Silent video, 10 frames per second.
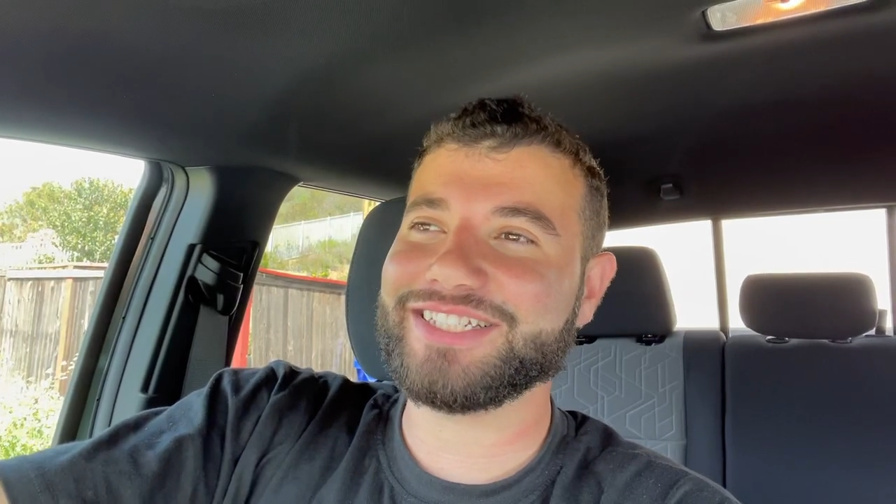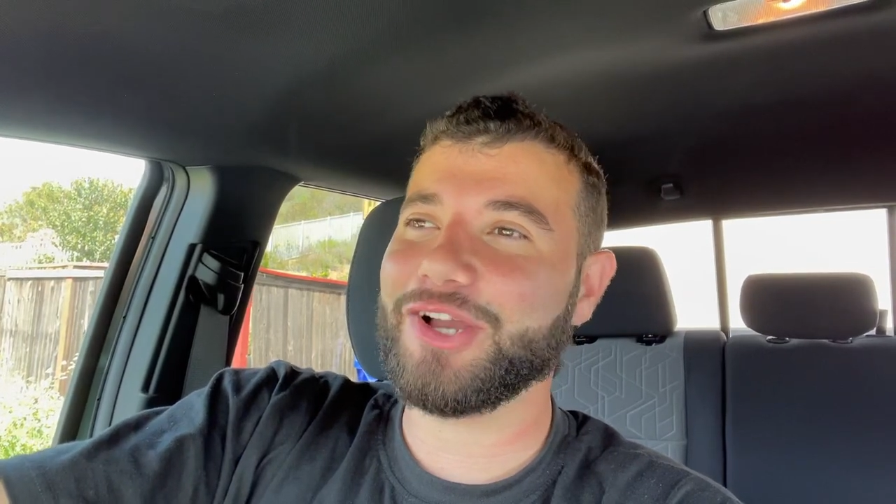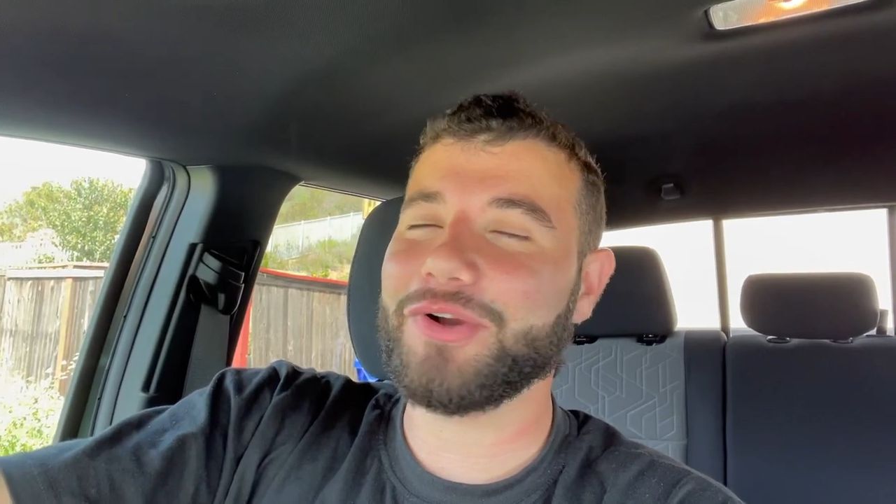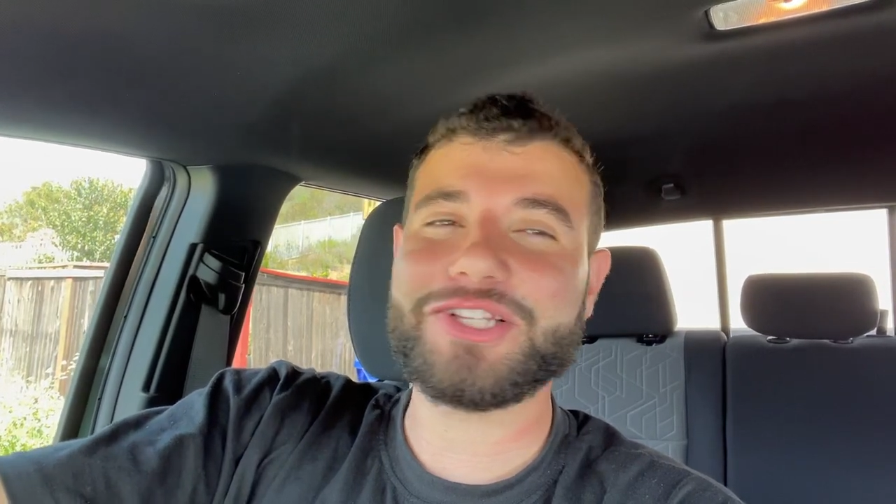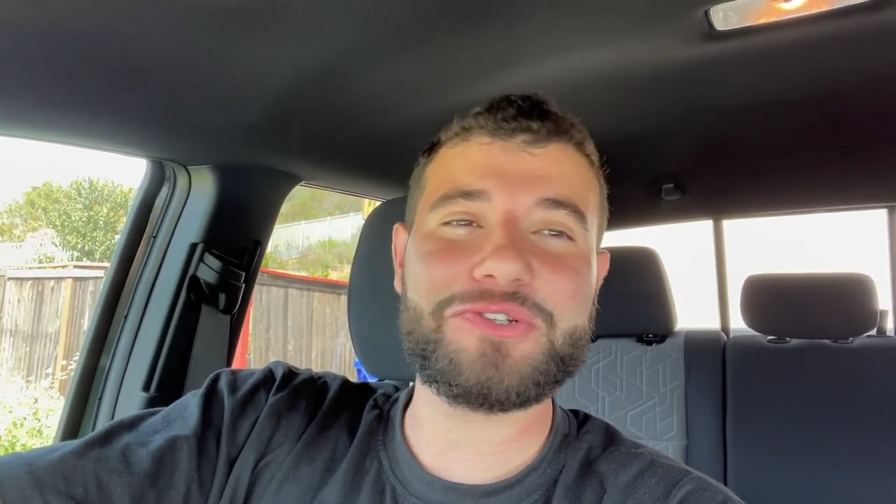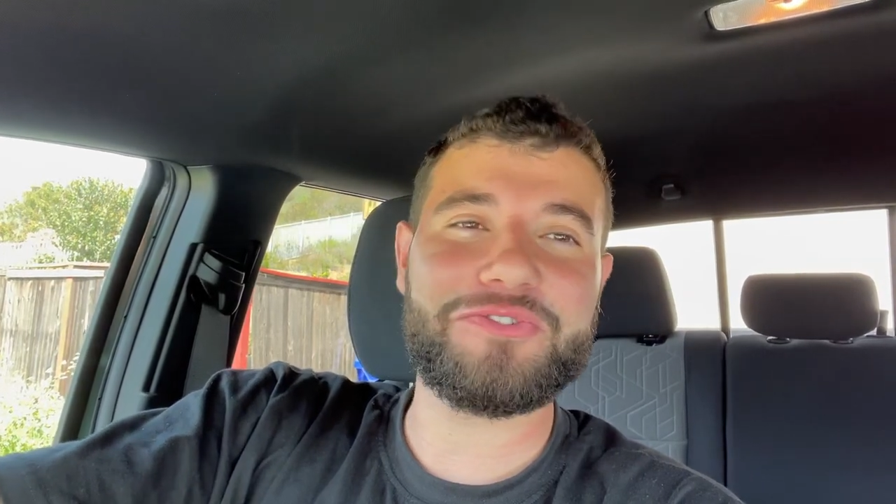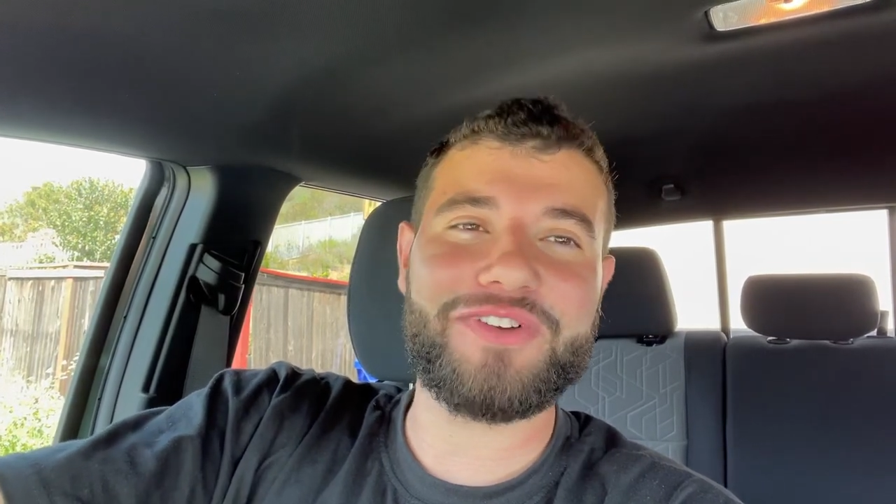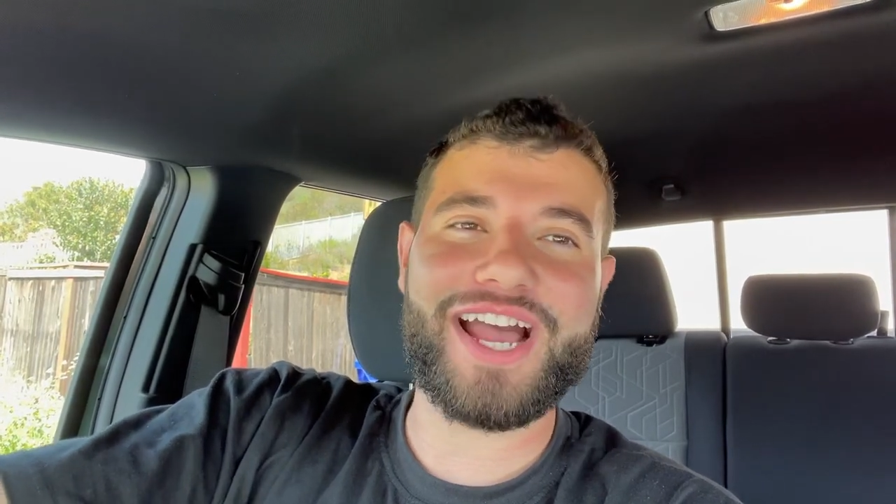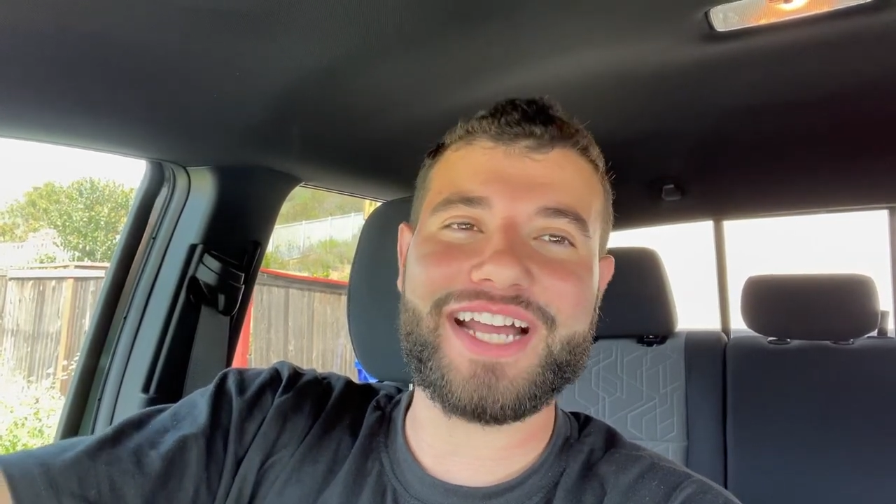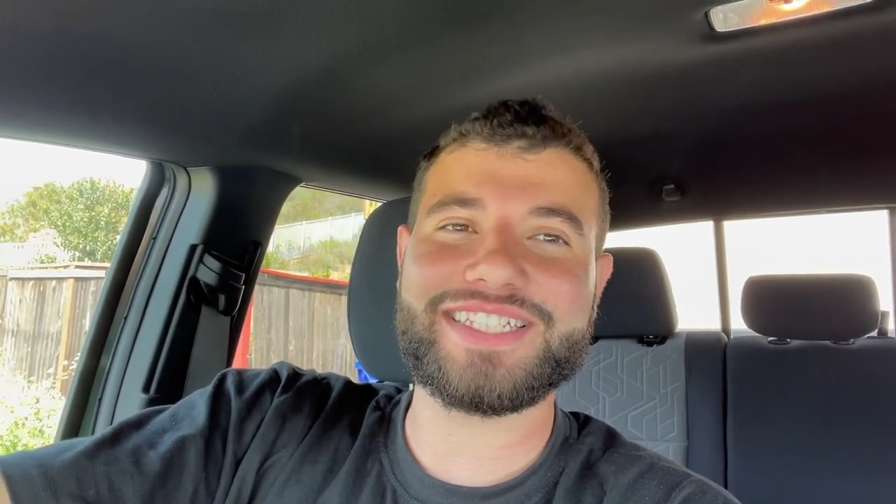going too
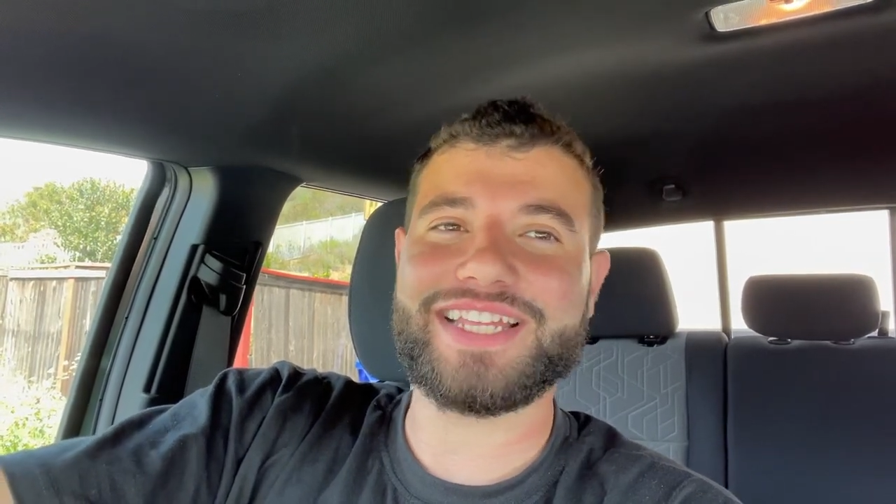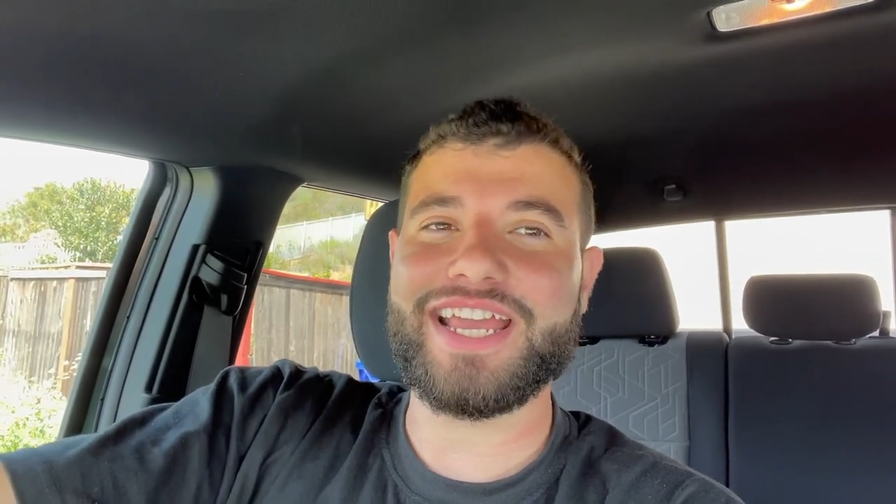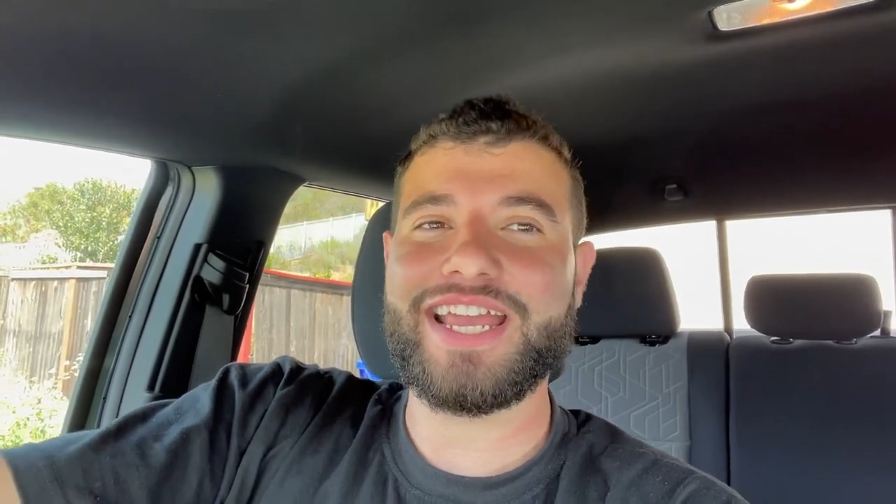fast,